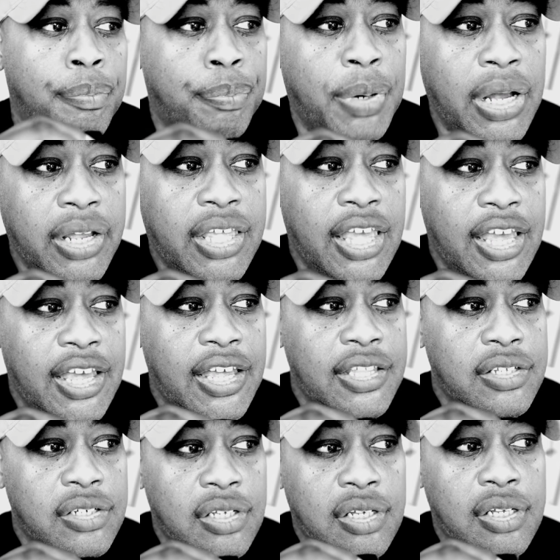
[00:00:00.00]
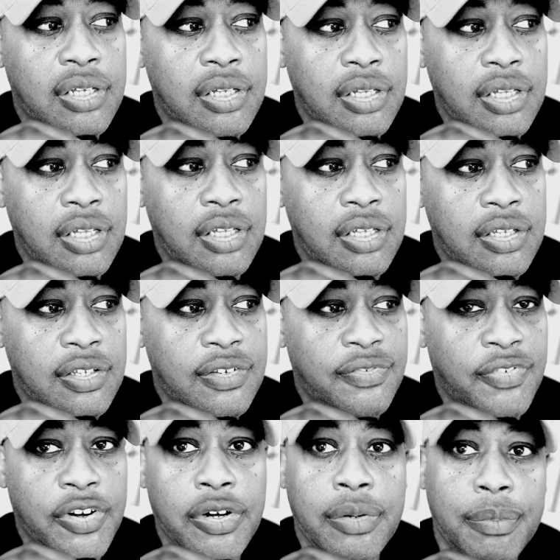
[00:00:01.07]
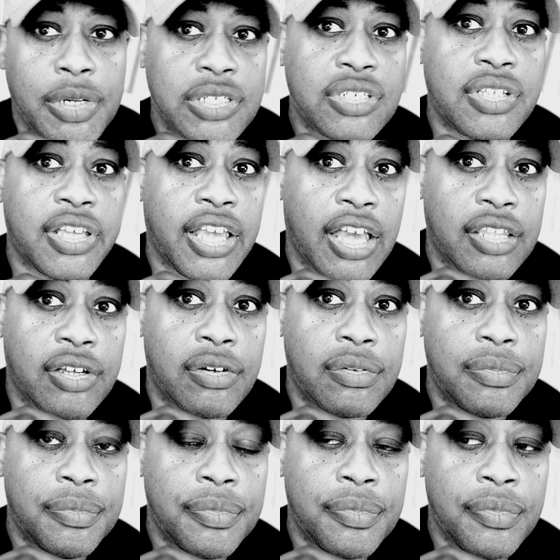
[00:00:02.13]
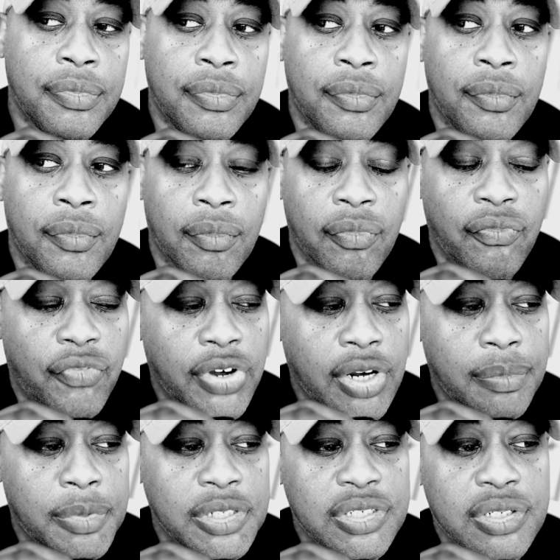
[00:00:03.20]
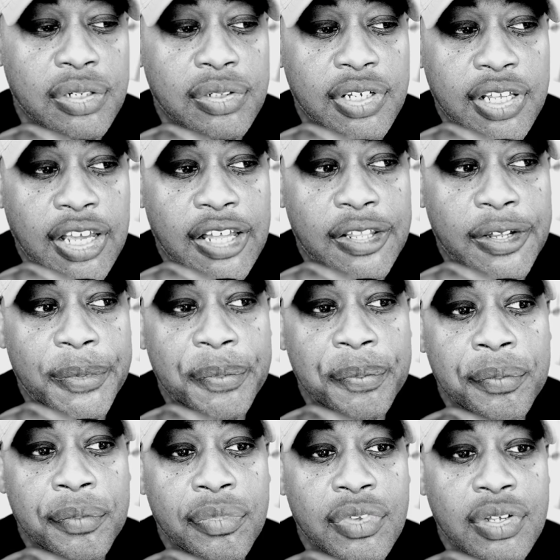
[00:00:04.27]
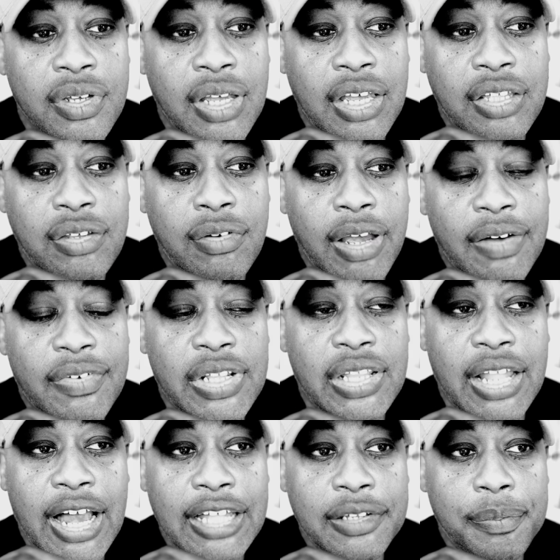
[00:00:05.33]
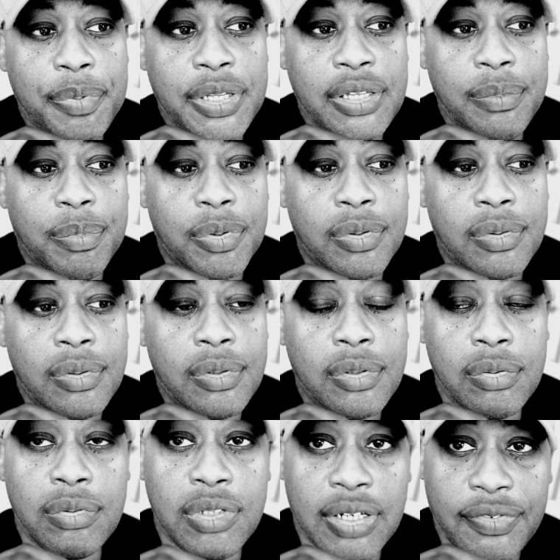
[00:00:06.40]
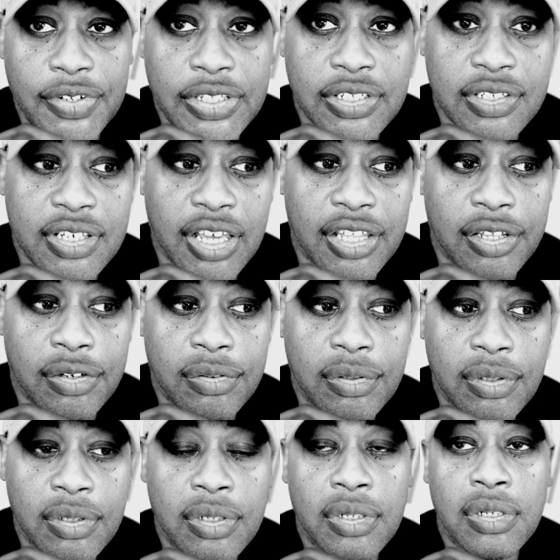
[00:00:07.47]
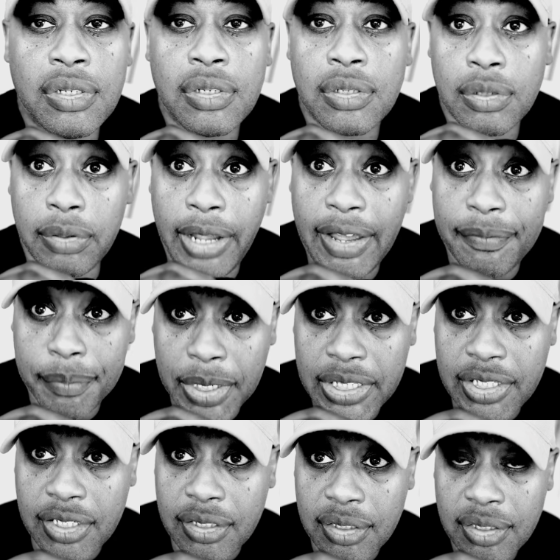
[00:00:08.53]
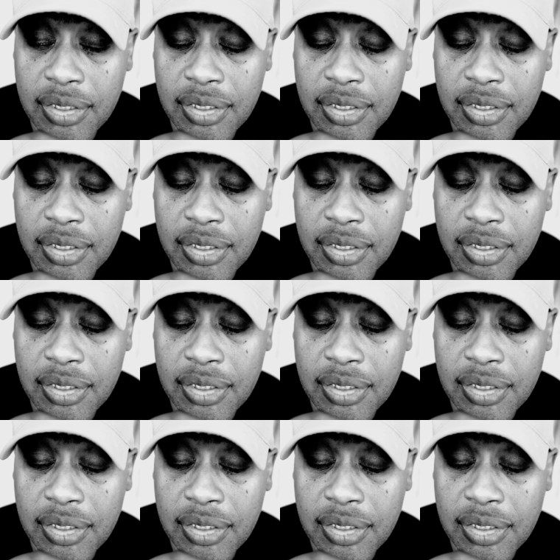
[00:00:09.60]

buckhead is very much the ghetto very much so the ghetto and you have a lot of people who live in this ghetto who have money.